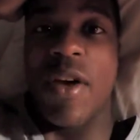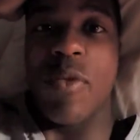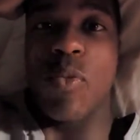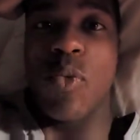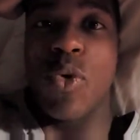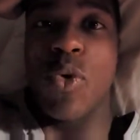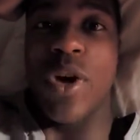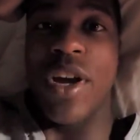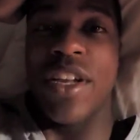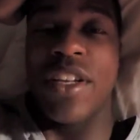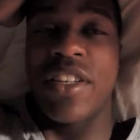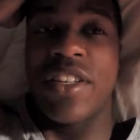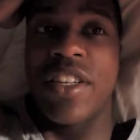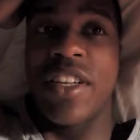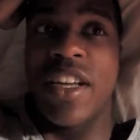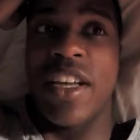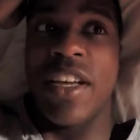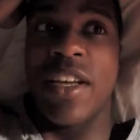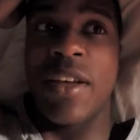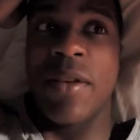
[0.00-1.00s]
We're going
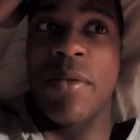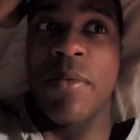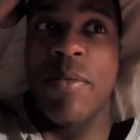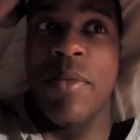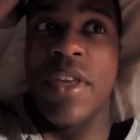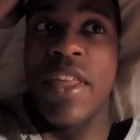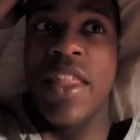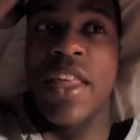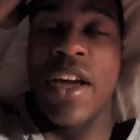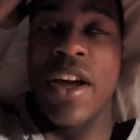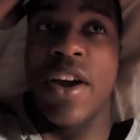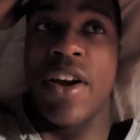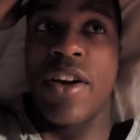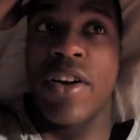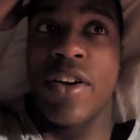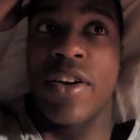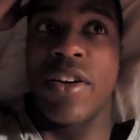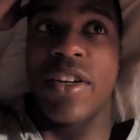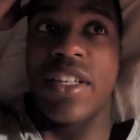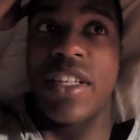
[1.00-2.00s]
to be
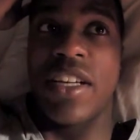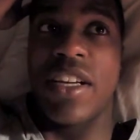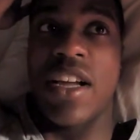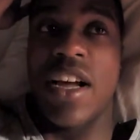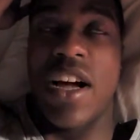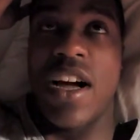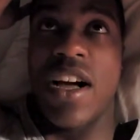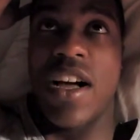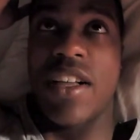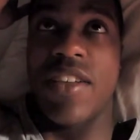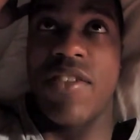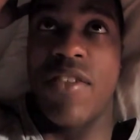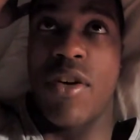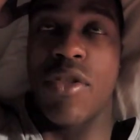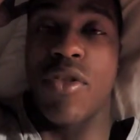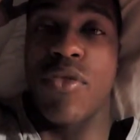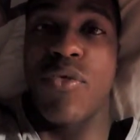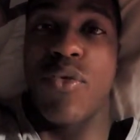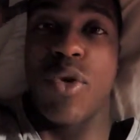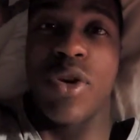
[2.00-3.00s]
there
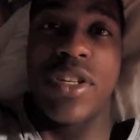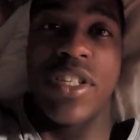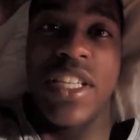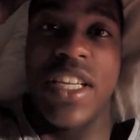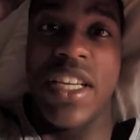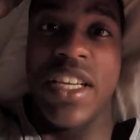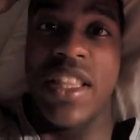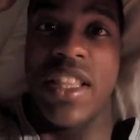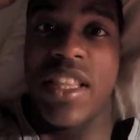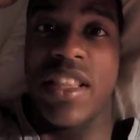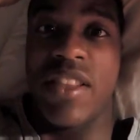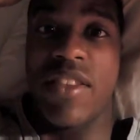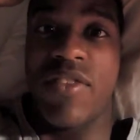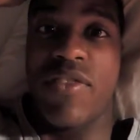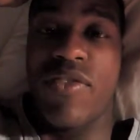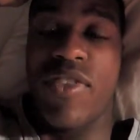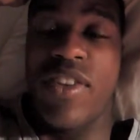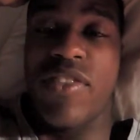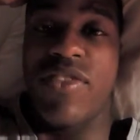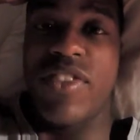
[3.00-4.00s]
on the 14th
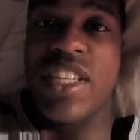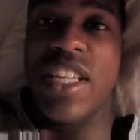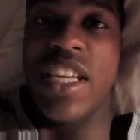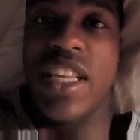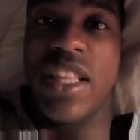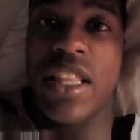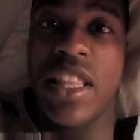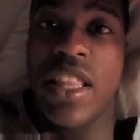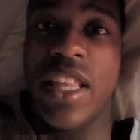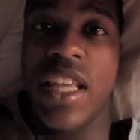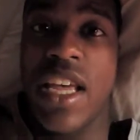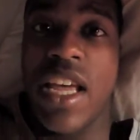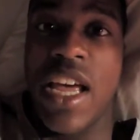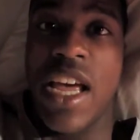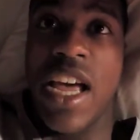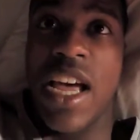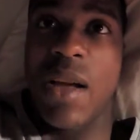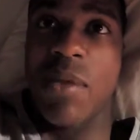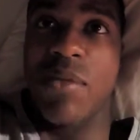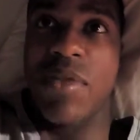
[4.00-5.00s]
and 15th.
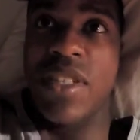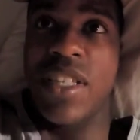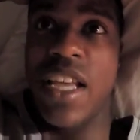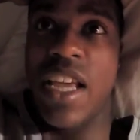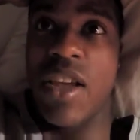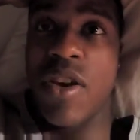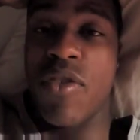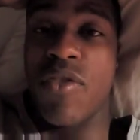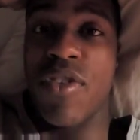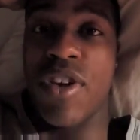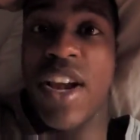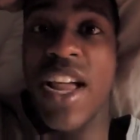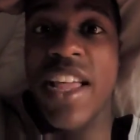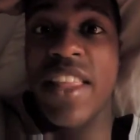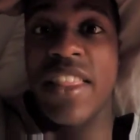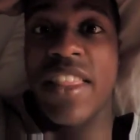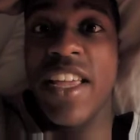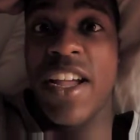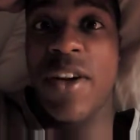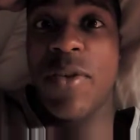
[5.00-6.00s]
I'm staying
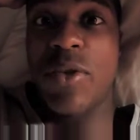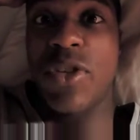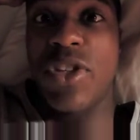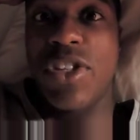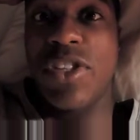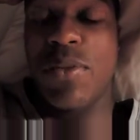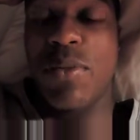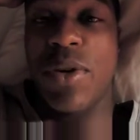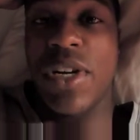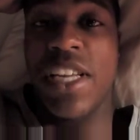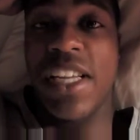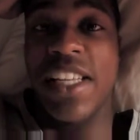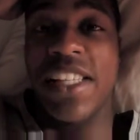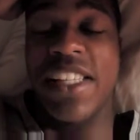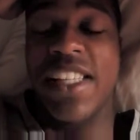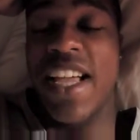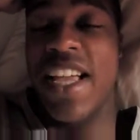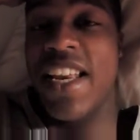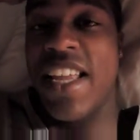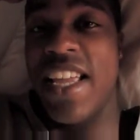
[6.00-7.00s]
overnight there, which is pretty
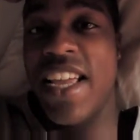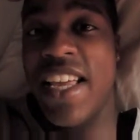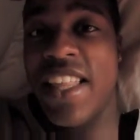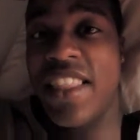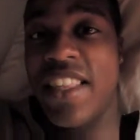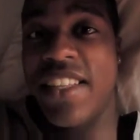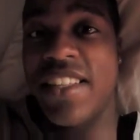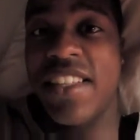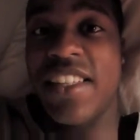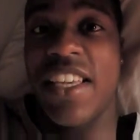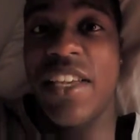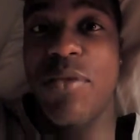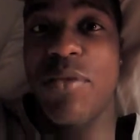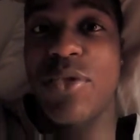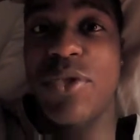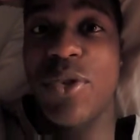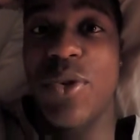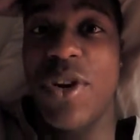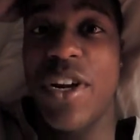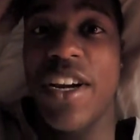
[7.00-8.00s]
exciting at the ski
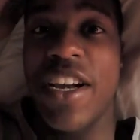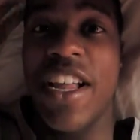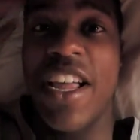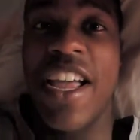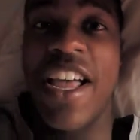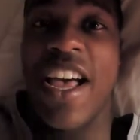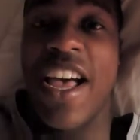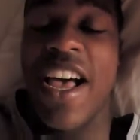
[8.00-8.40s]
resort.